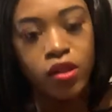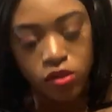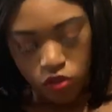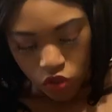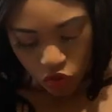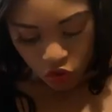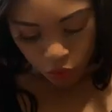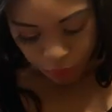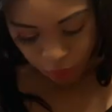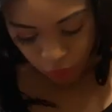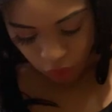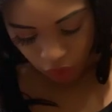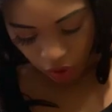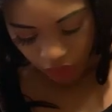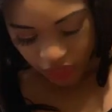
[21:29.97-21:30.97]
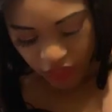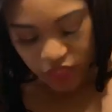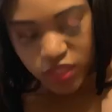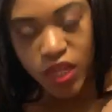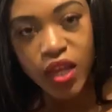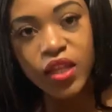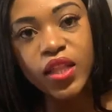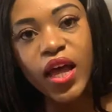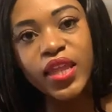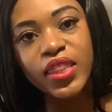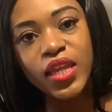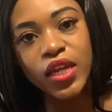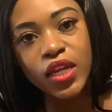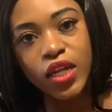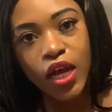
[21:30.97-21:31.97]
So you pull on the tail and
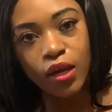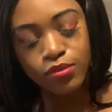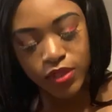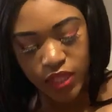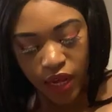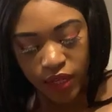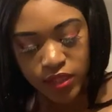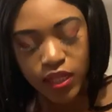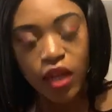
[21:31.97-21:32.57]
then it comes out.